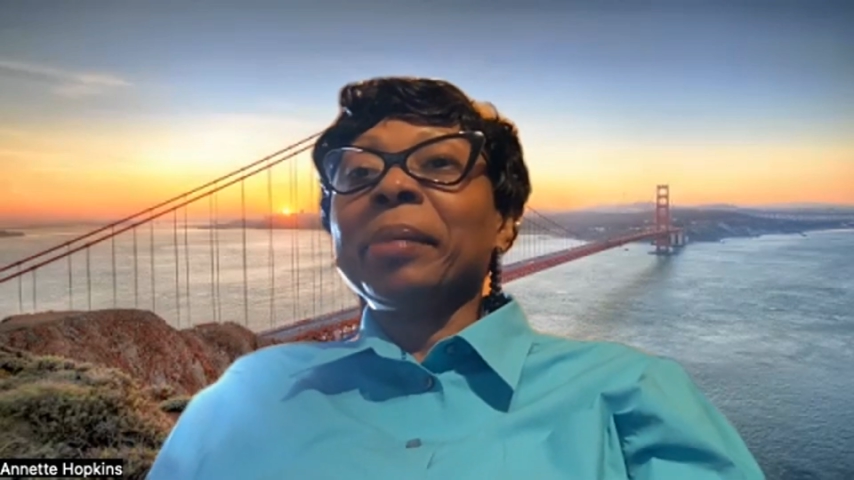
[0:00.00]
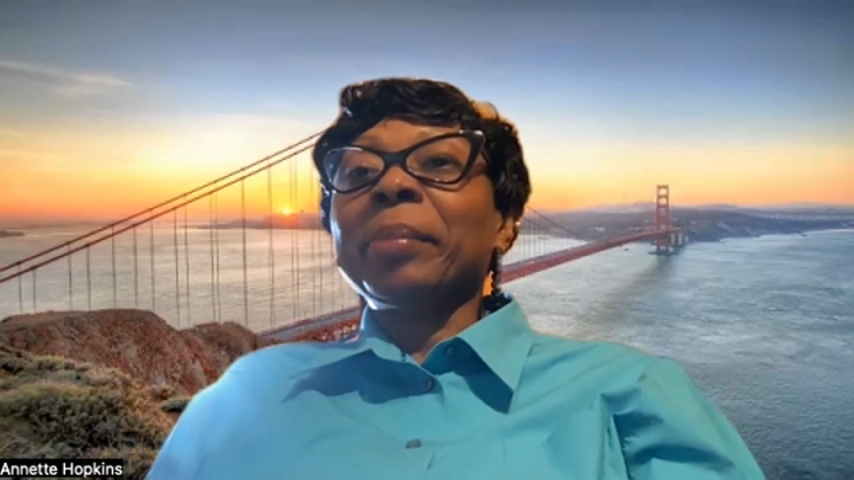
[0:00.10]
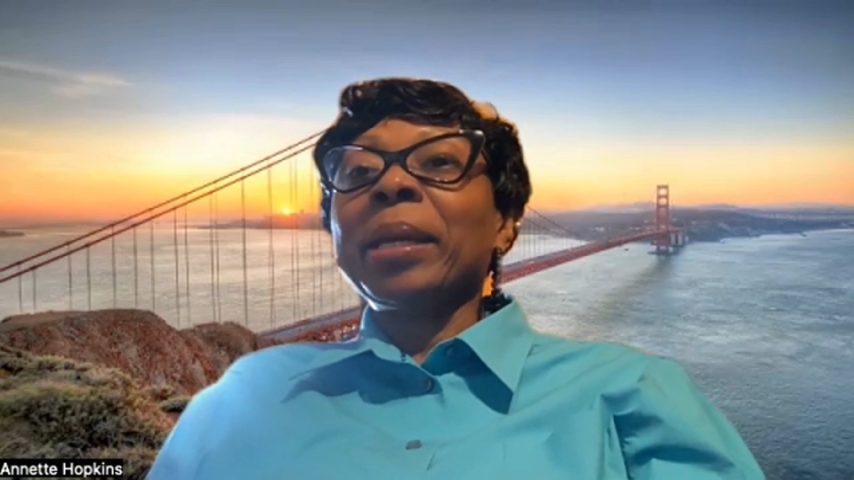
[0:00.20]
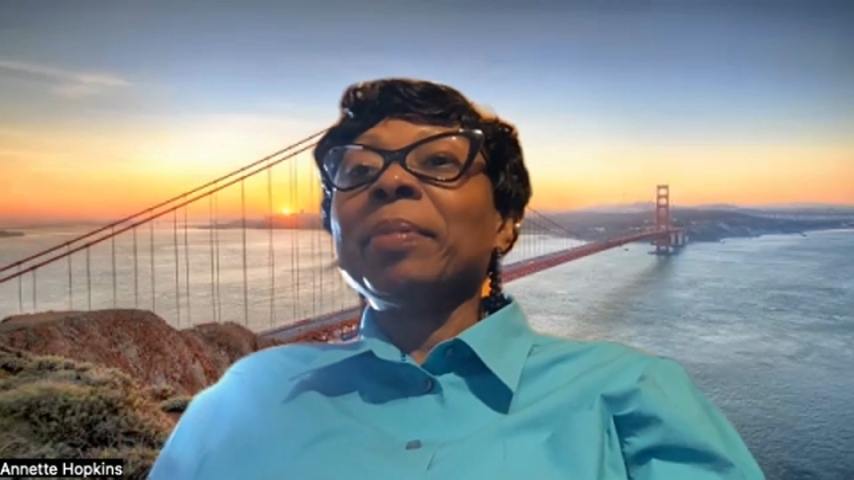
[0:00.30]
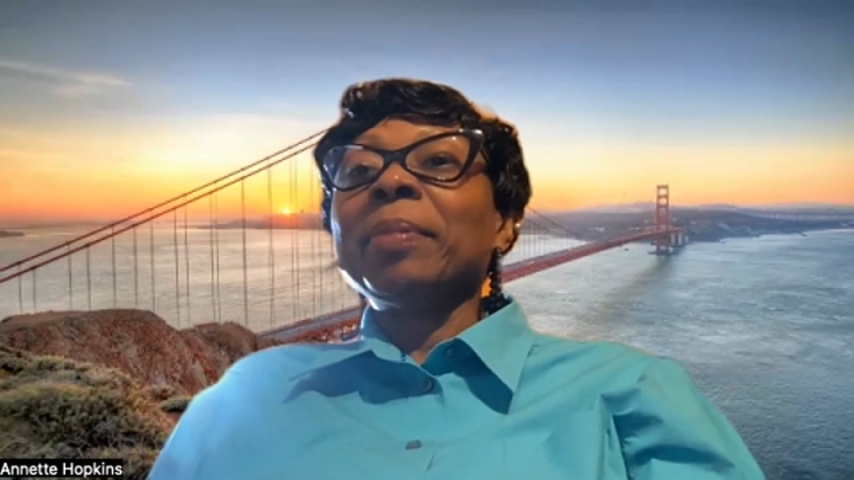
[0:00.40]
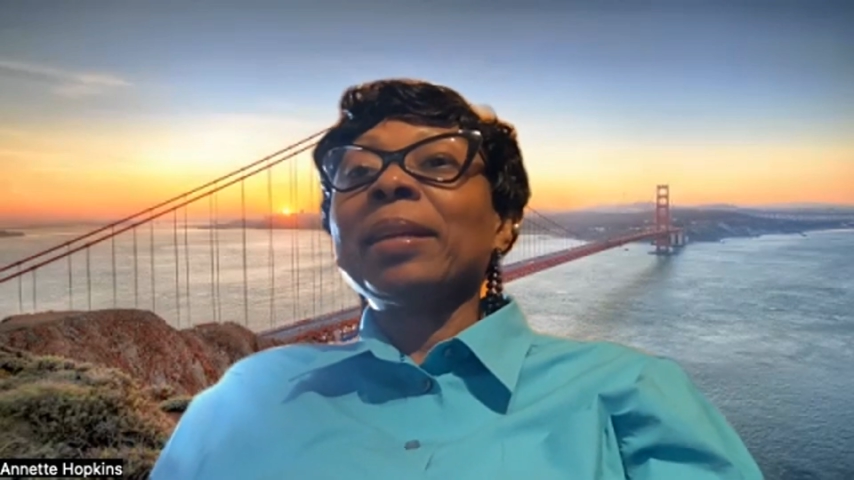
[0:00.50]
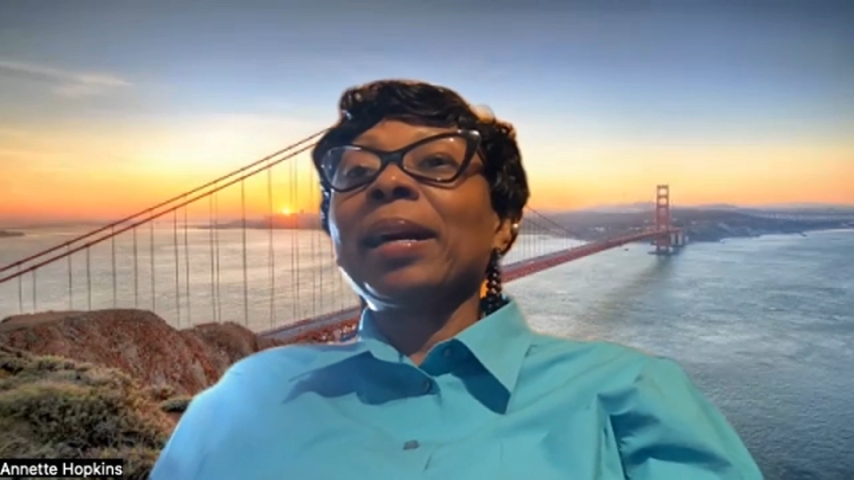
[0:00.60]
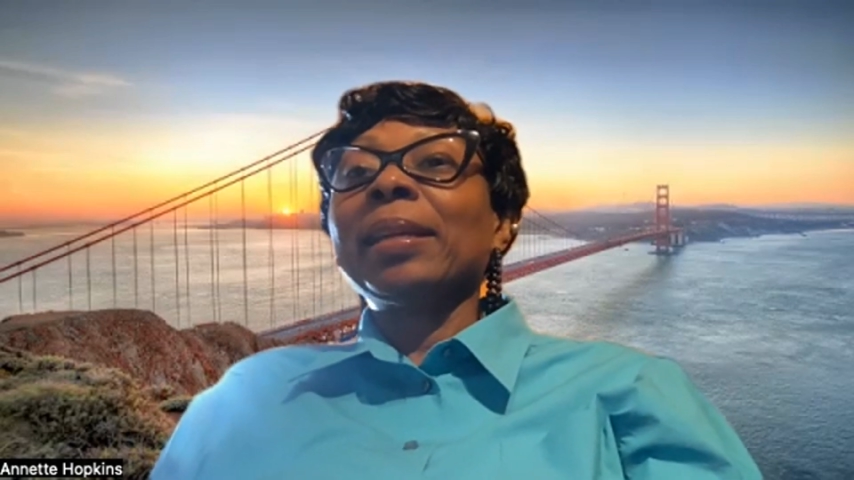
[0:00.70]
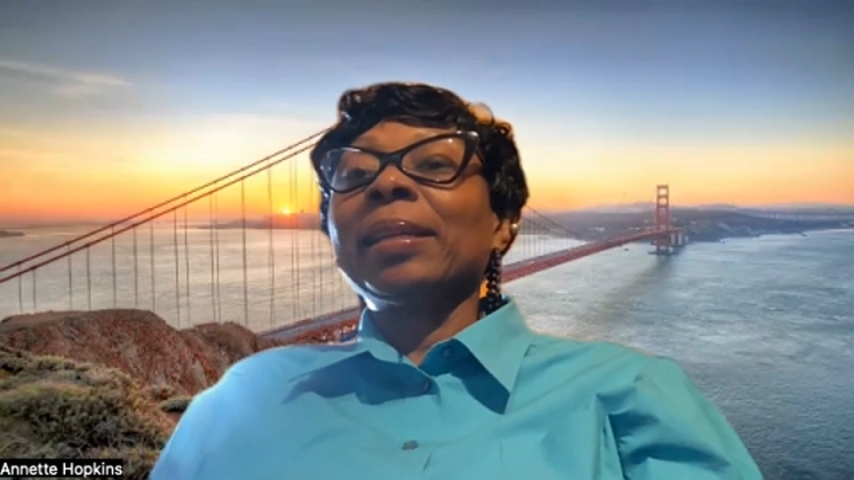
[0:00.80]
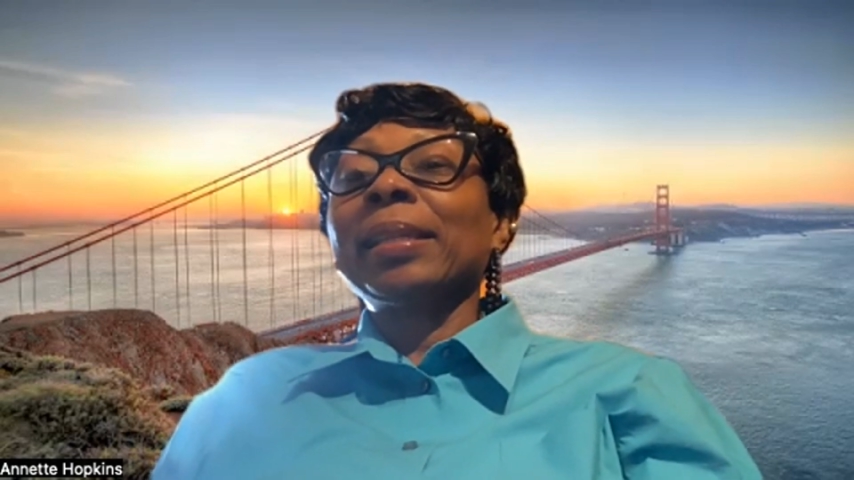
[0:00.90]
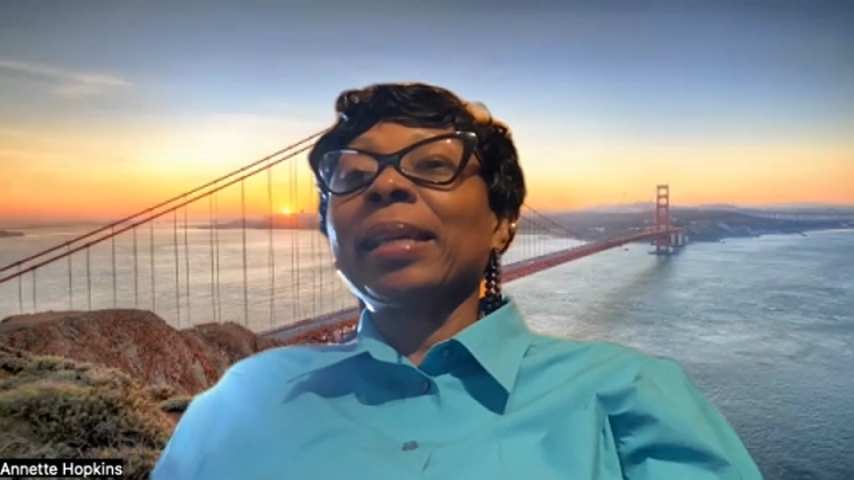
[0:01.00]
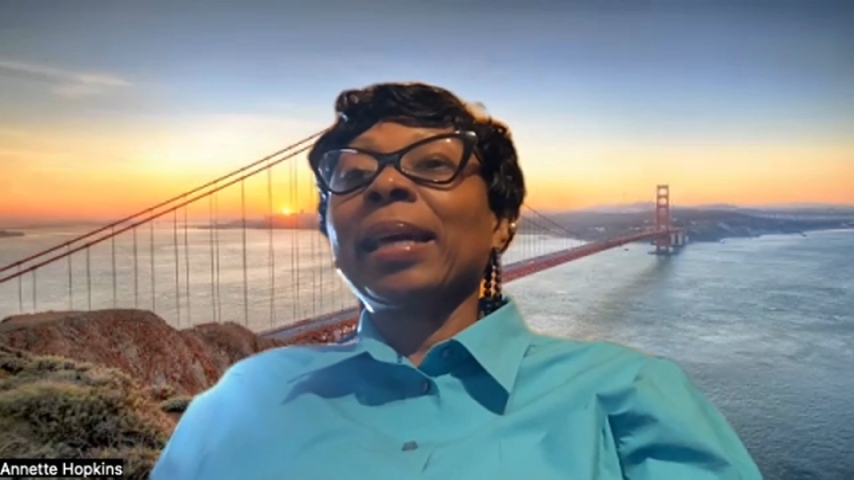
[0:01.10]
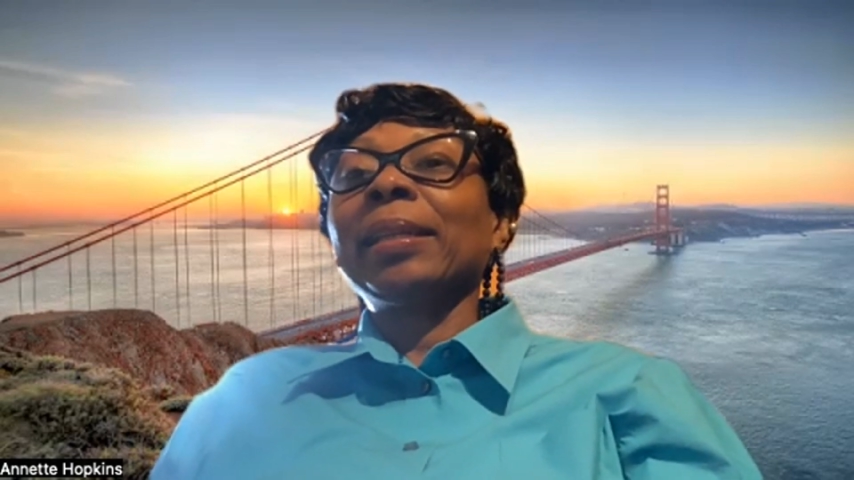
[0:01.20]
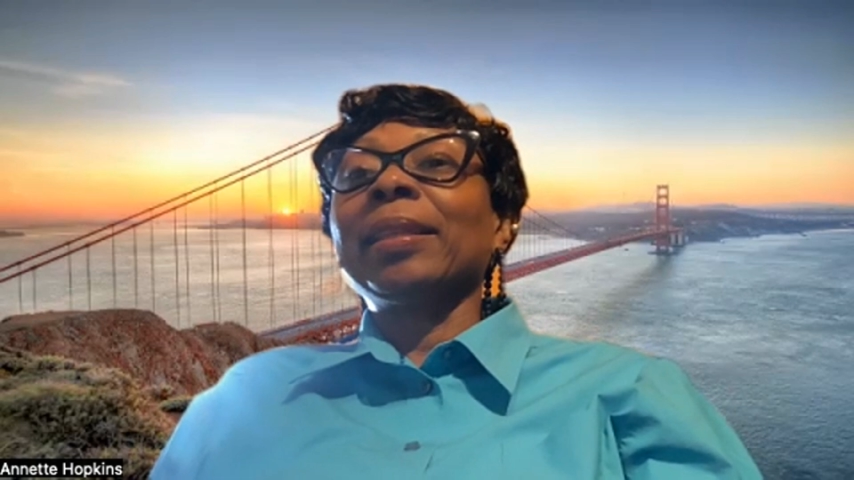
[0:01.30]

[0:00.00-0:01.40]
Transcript: Maybe not exactly